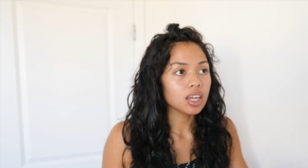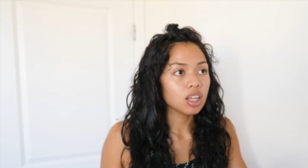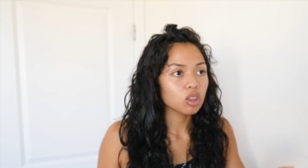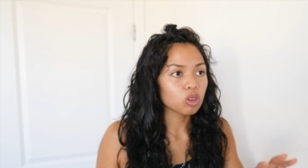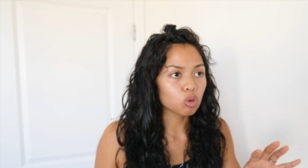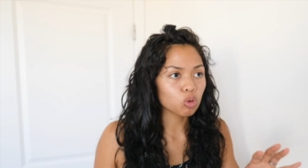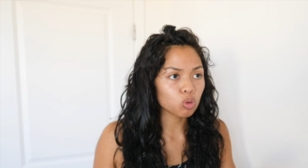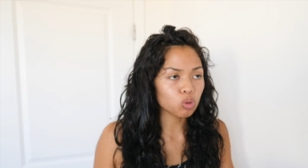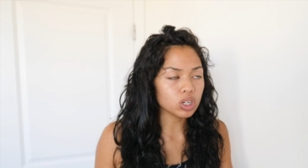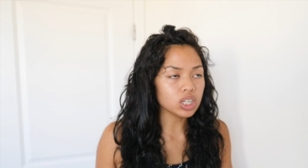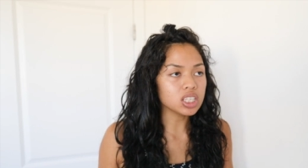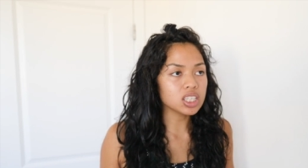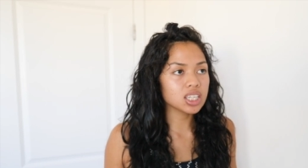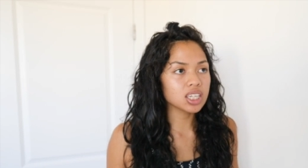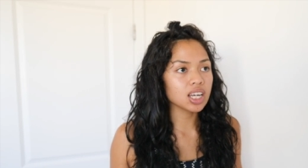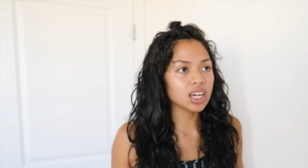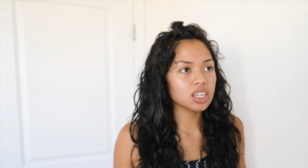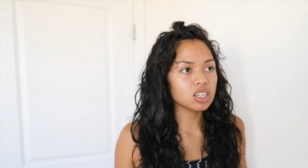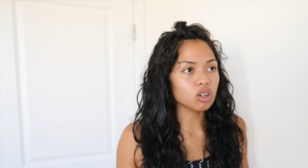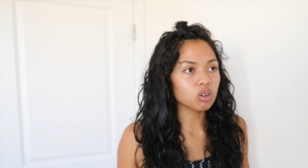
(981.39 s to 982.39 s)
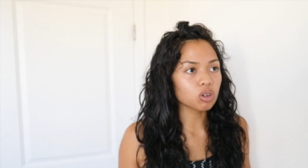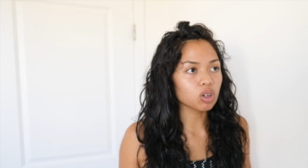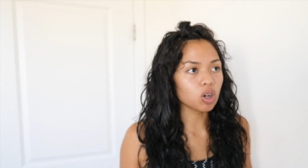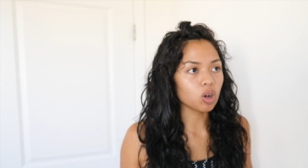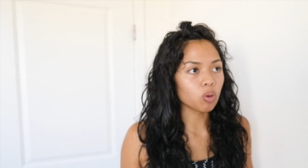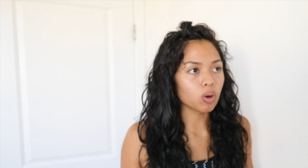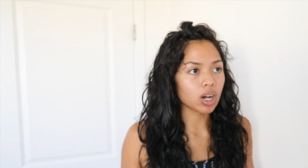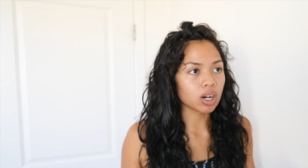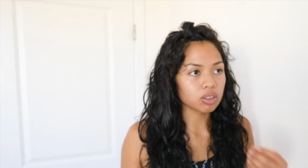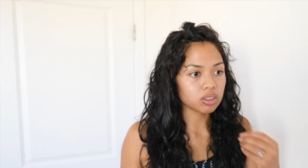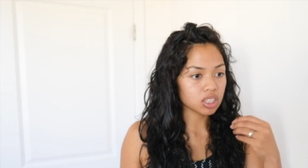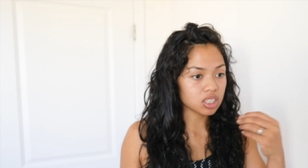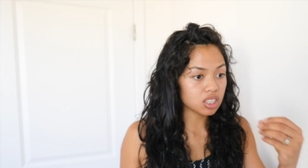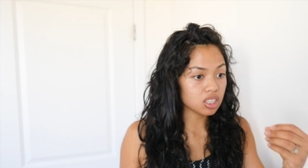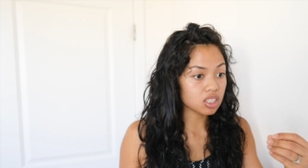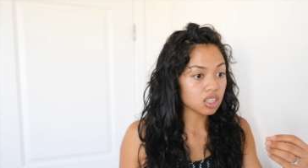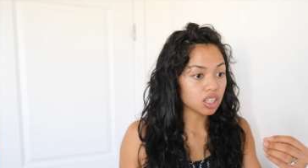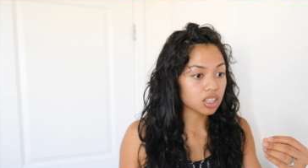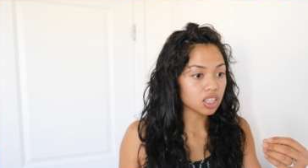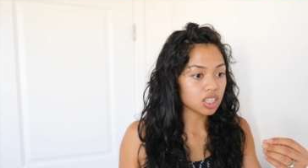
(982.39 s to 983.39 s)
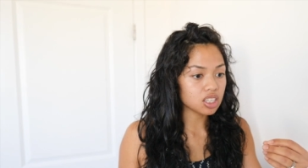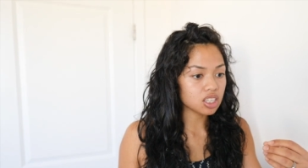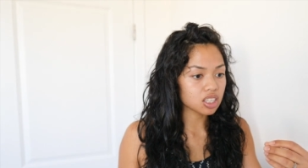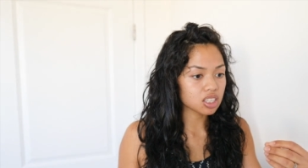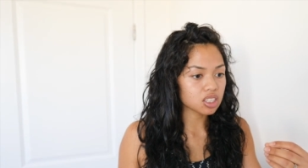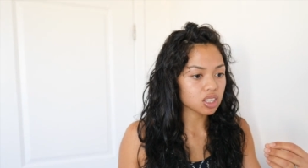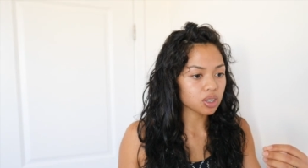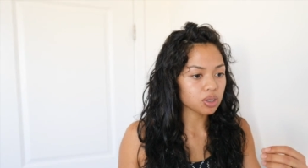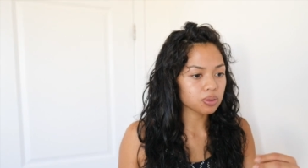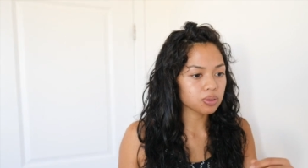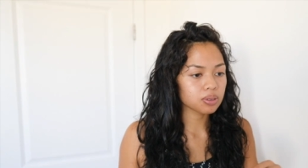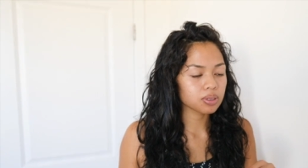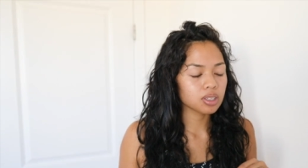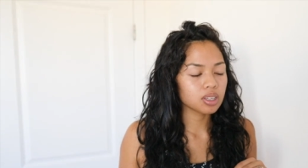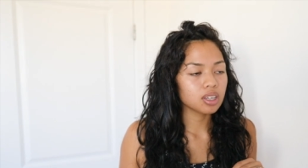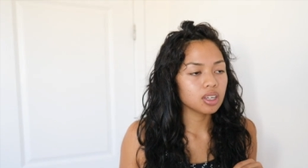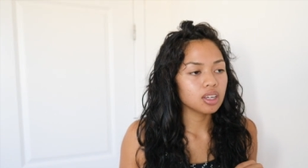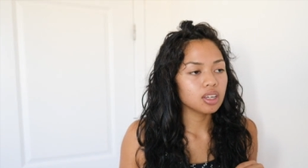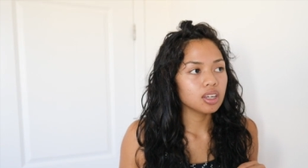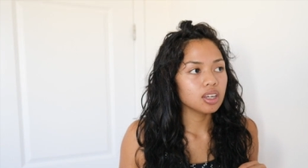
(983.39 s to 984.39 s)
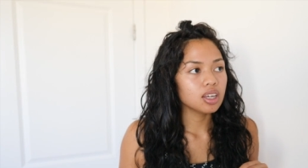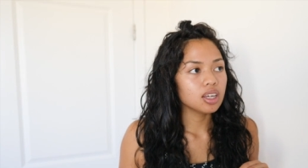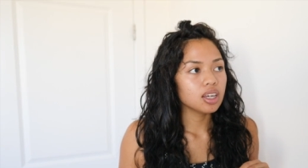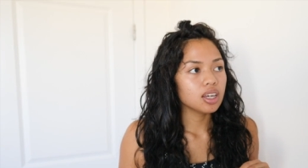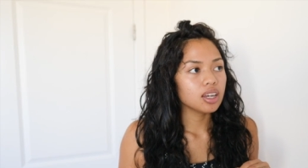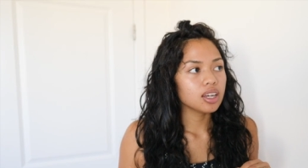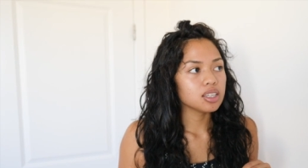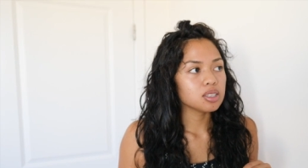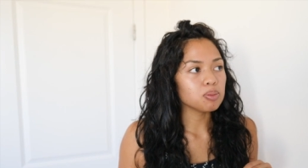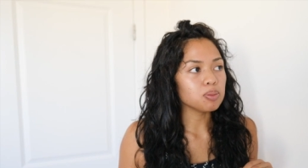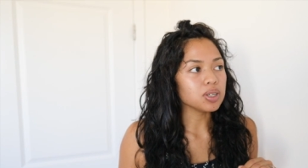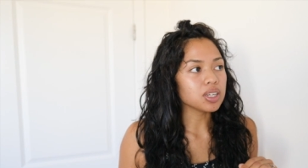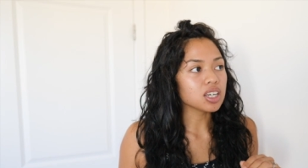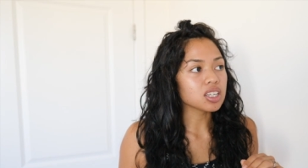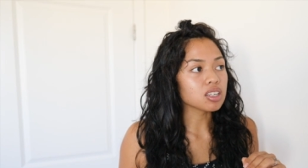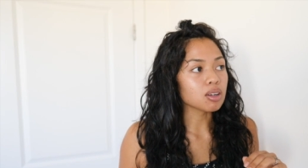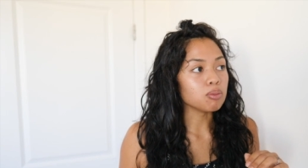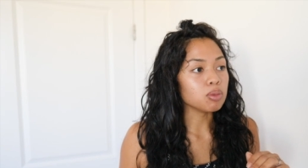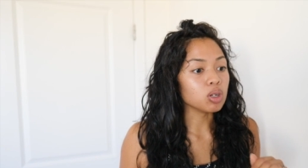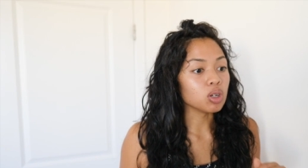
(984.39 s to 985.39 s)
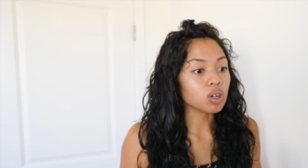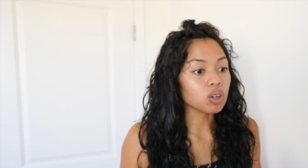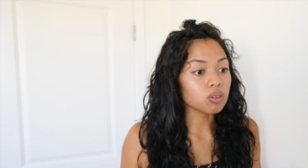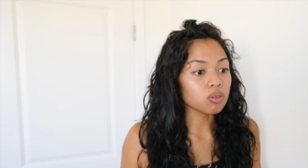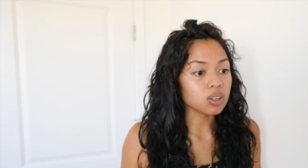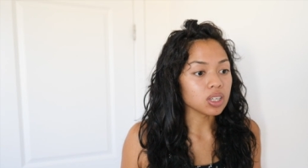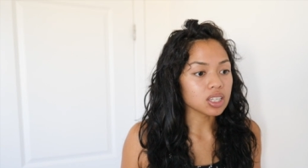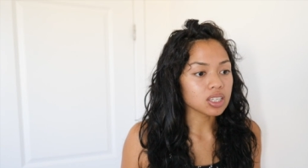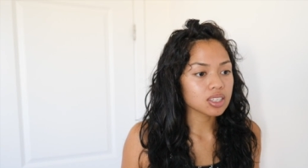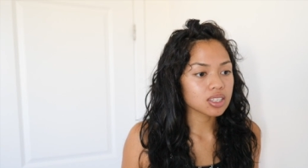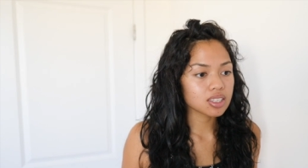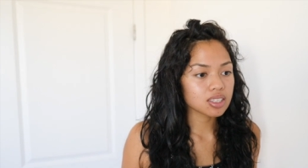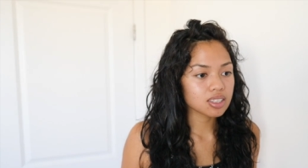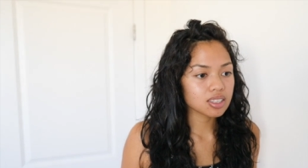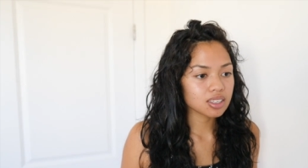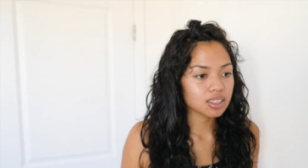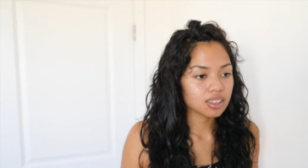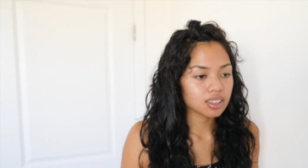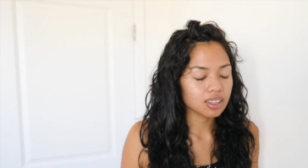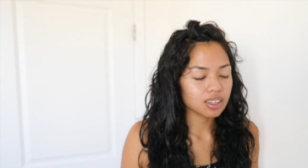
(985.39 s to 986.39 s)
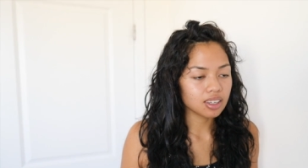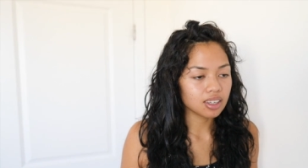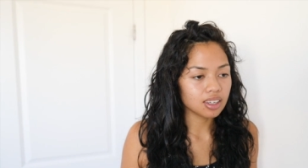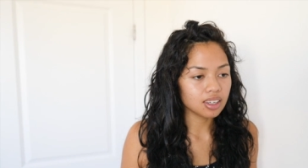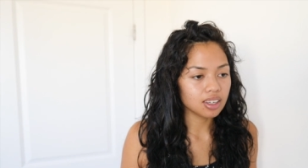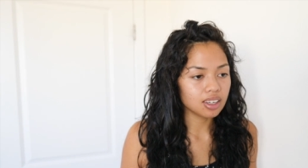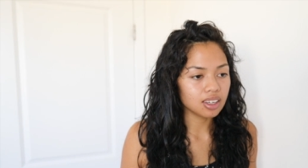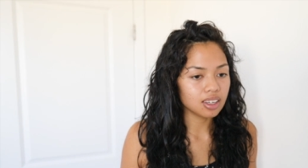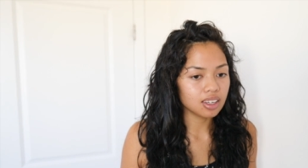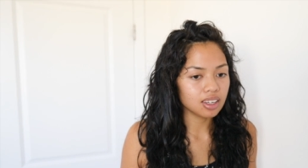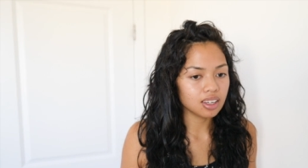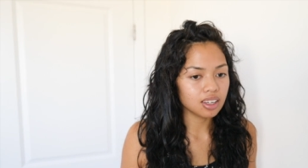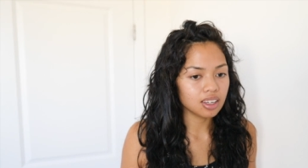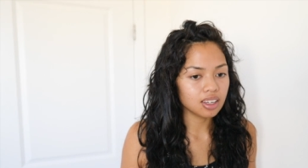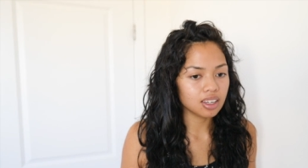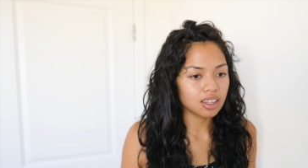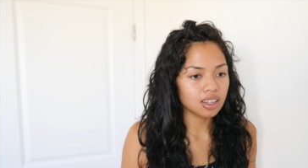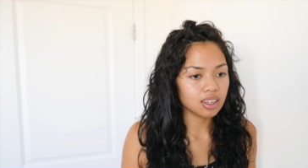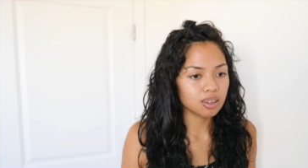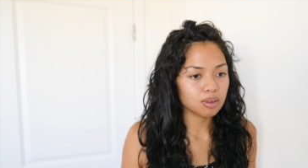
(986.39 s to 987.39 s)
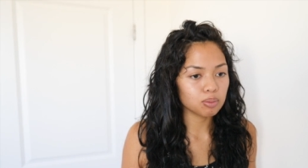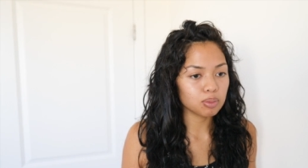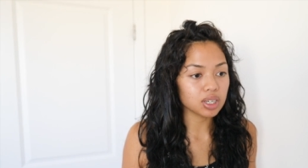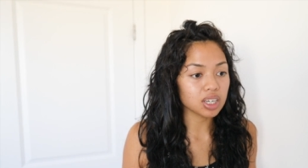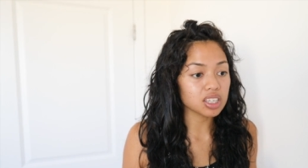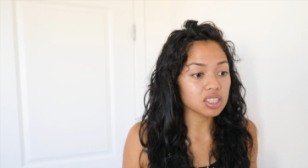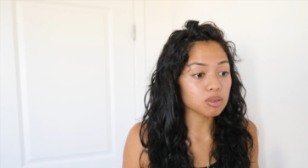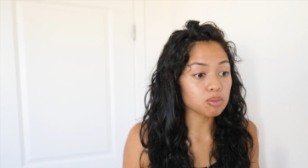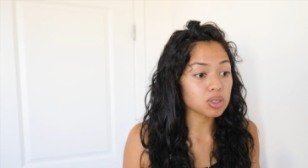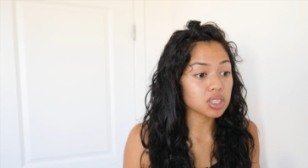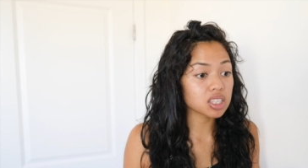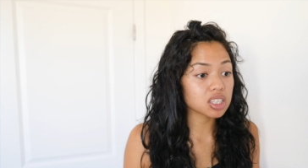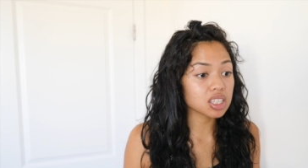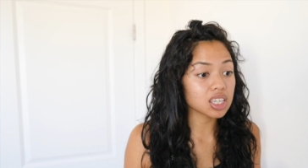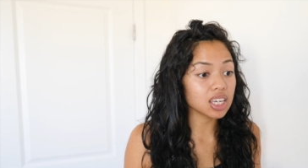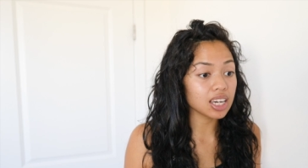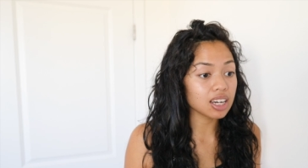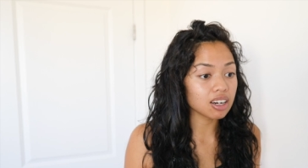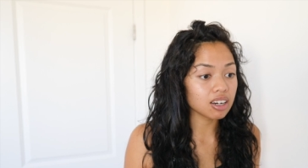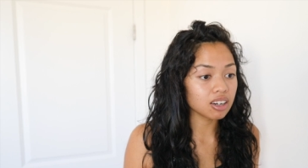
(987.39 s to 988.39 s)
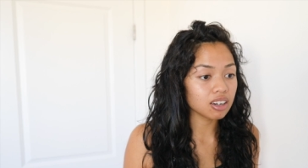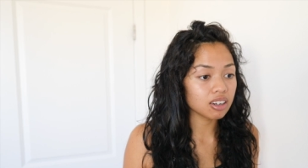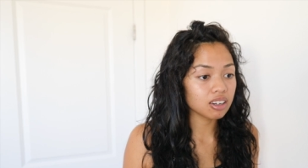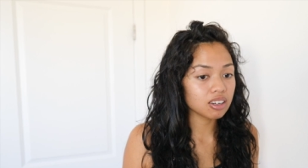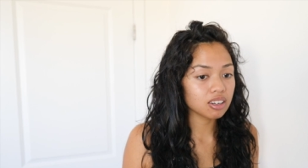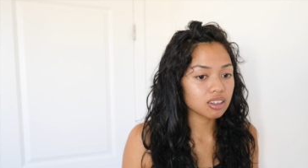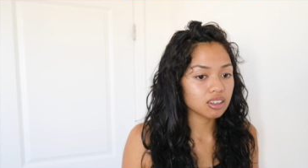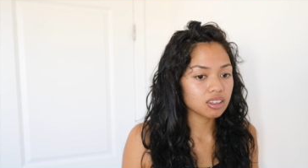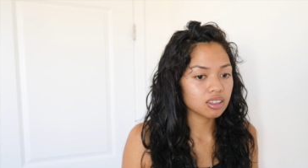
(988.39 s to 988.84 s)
The reason I don't go out, this is authentic self, it's because I'm nervous, because I'm scared,